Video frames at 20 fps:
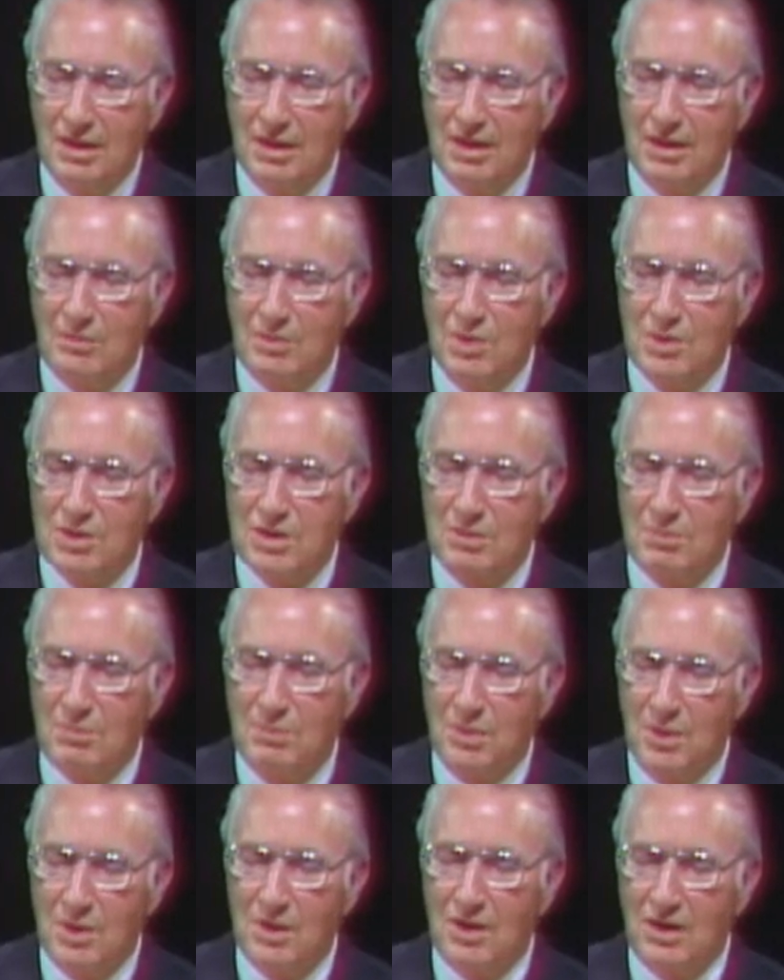the most
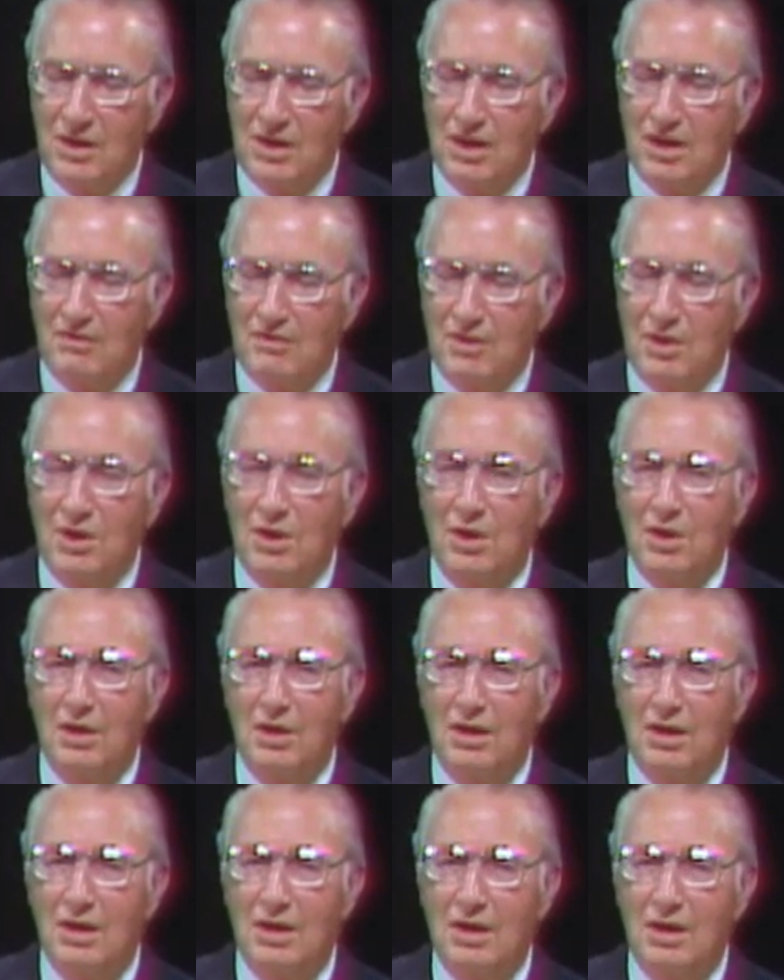important thing of all,
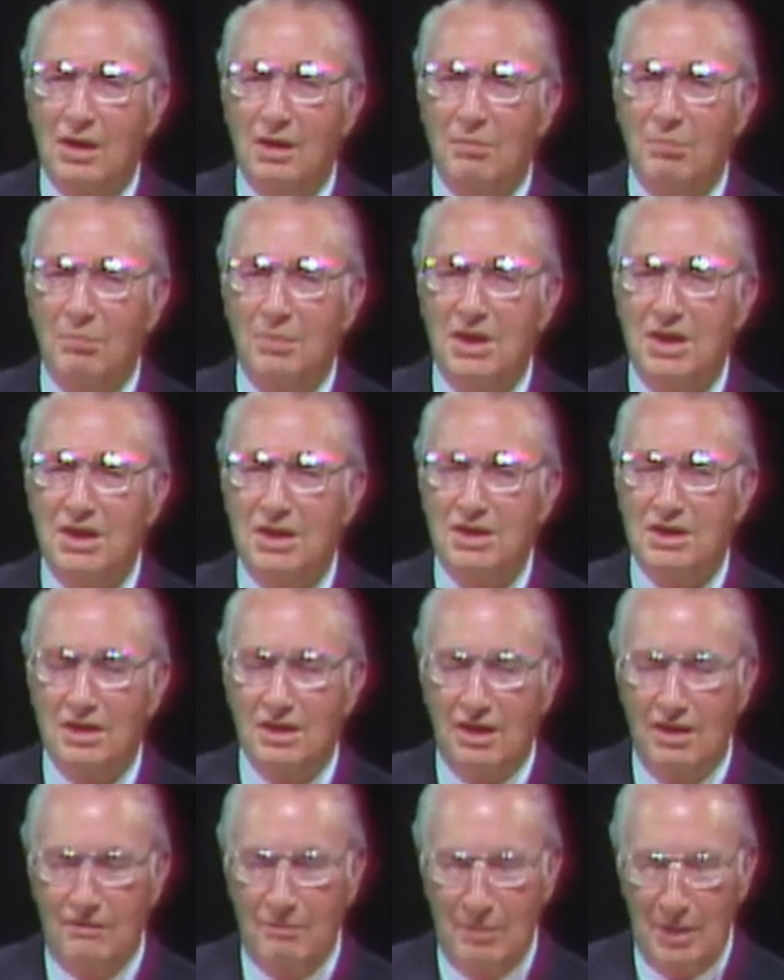peace
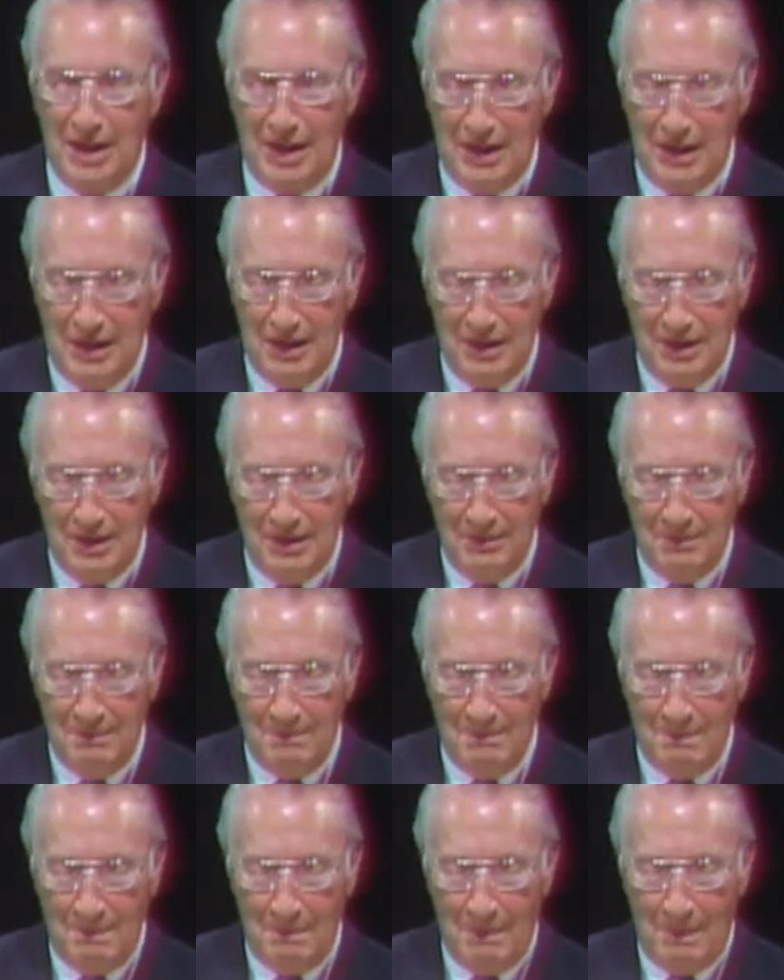of mind."
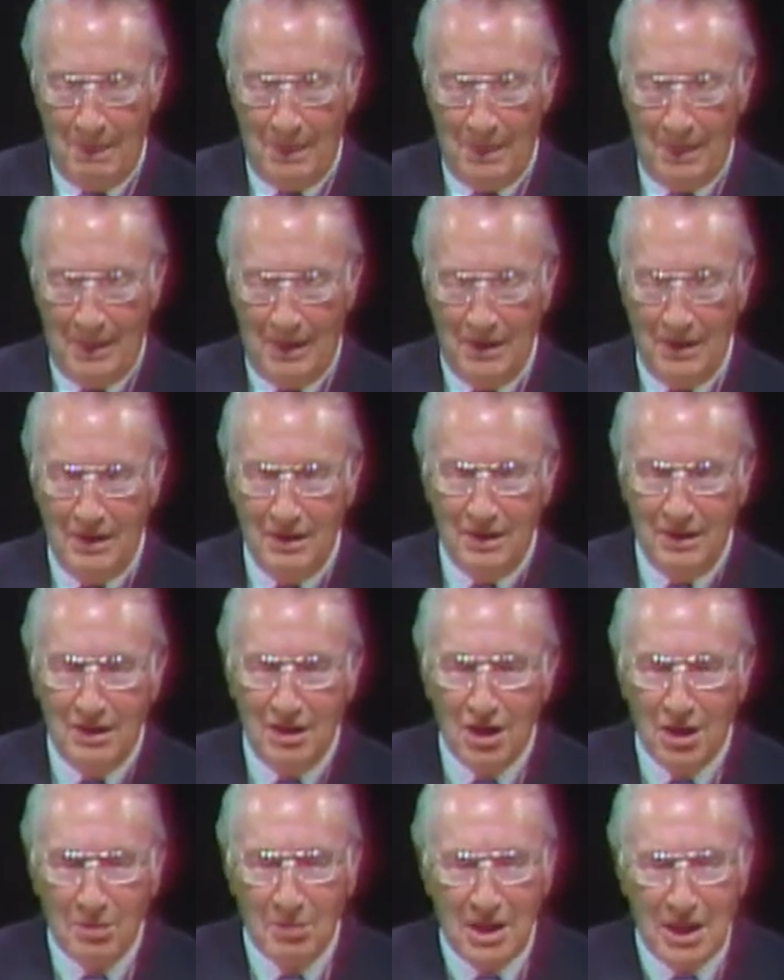The
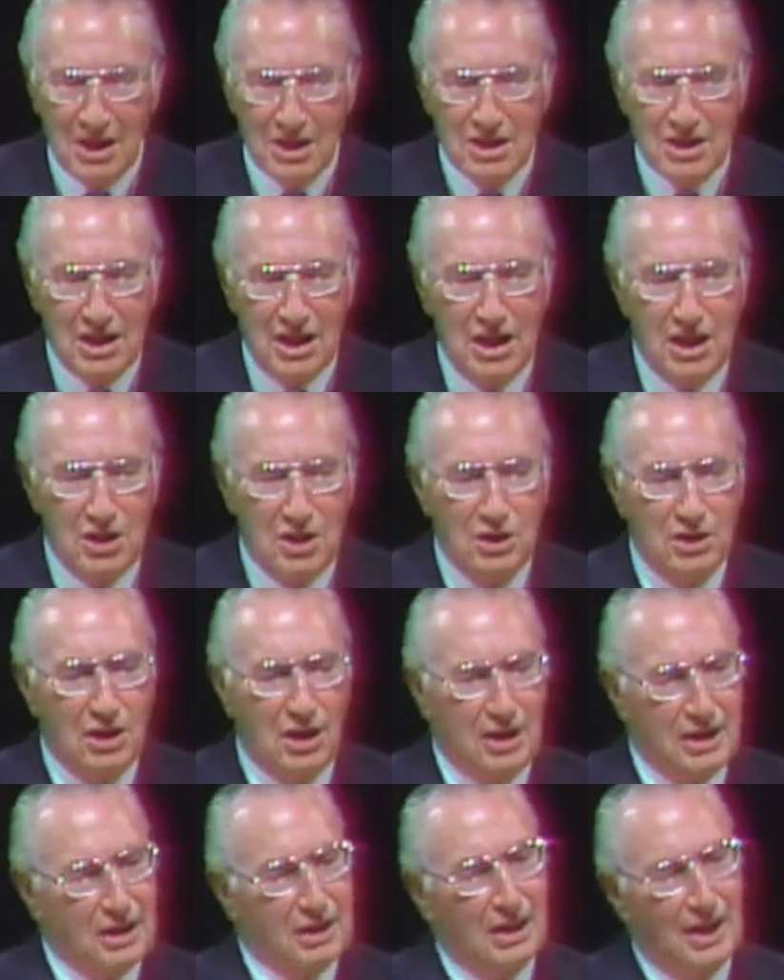young man said he could
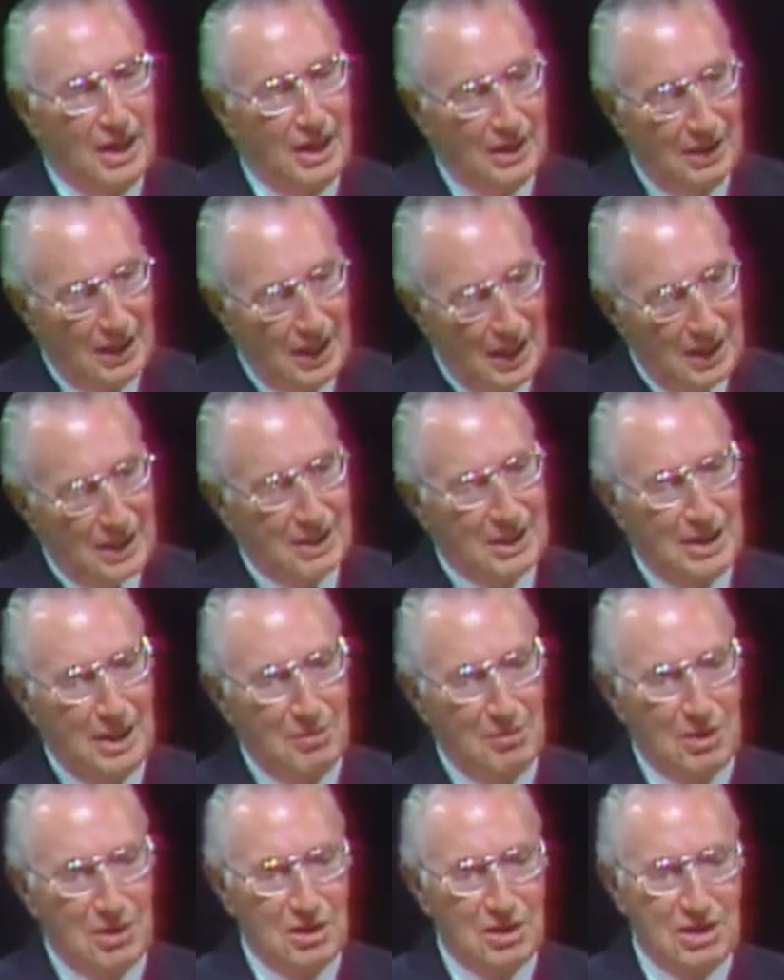not at that
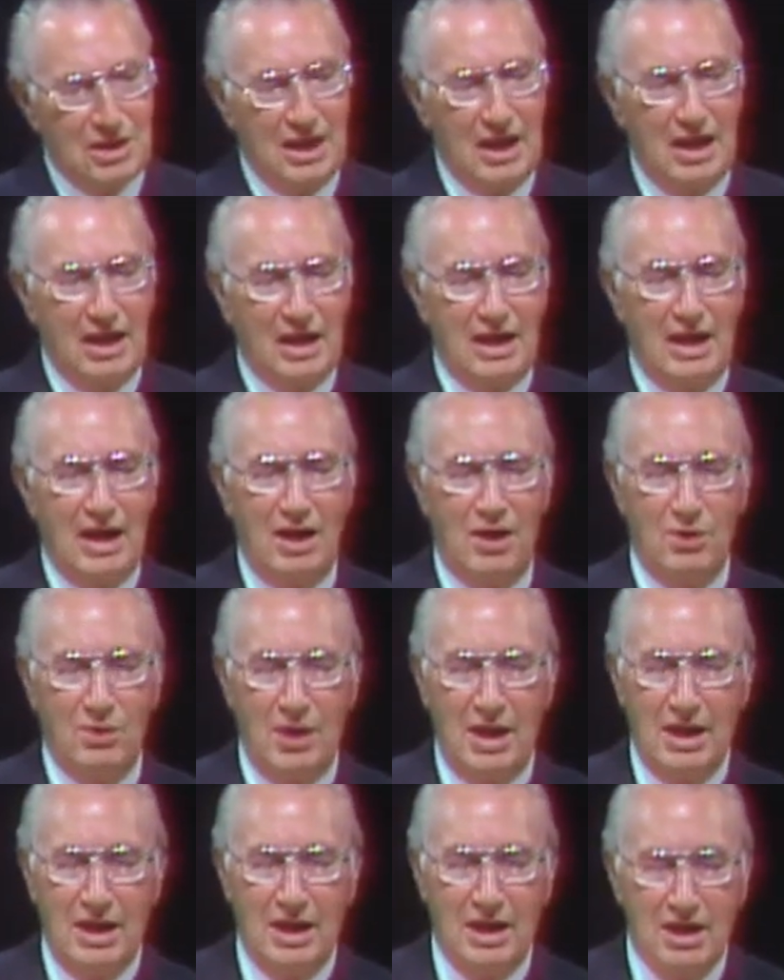time understand how
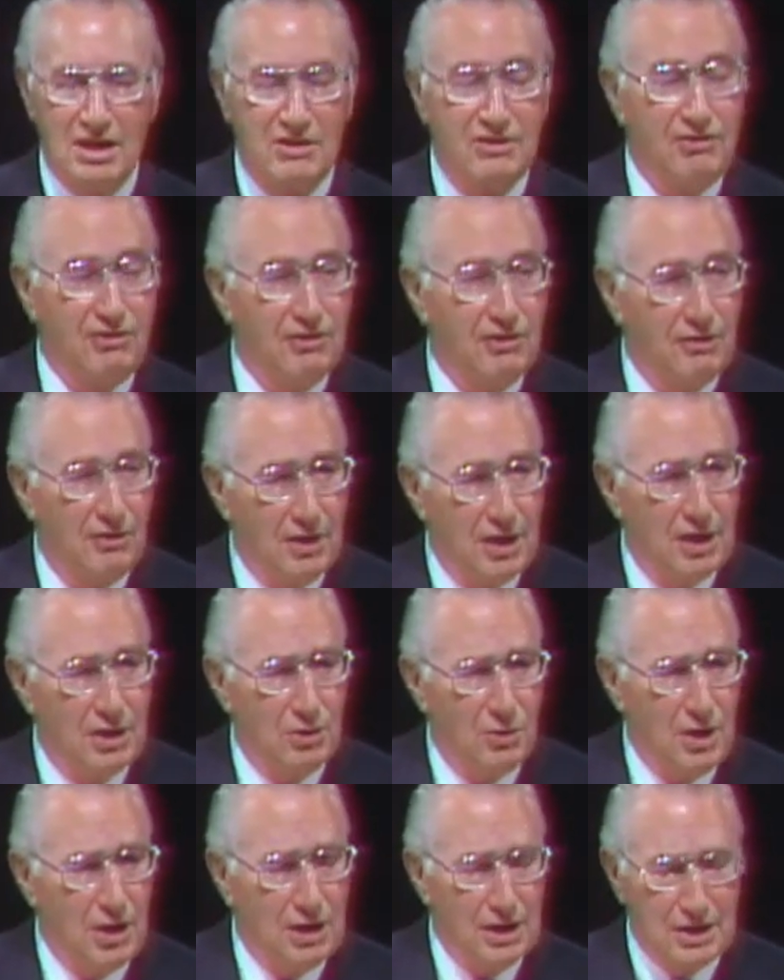right his friend
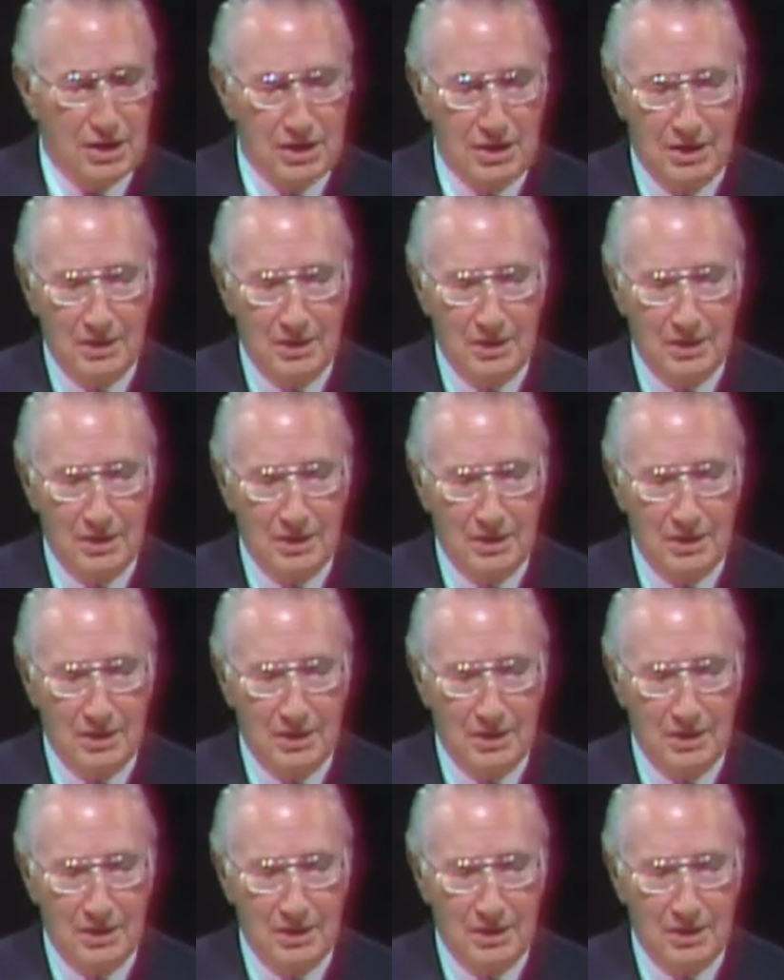was.